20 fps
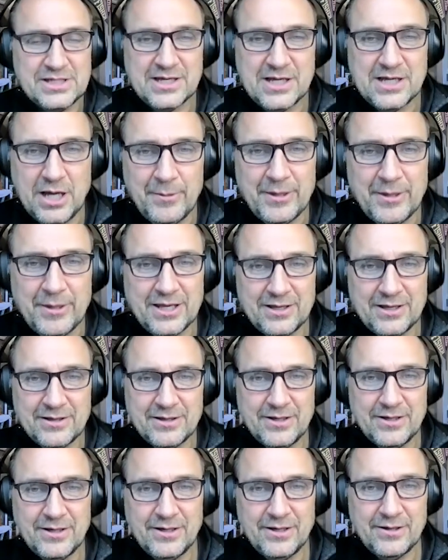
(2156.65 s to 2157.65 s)
coming,
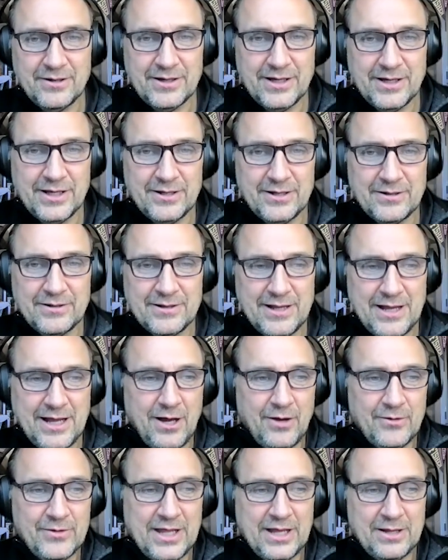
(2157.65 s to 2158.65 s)
and
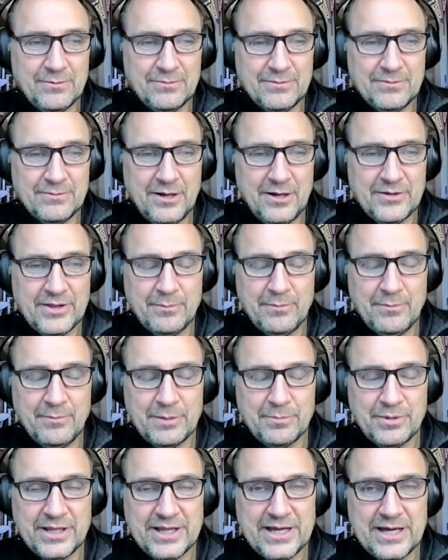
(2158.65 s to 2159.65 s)
how that
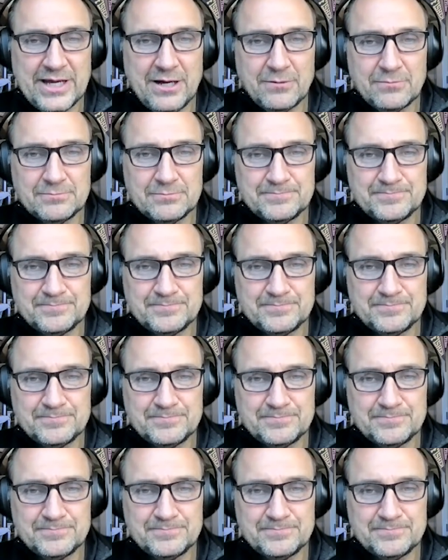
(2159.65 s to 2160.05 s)
might play out?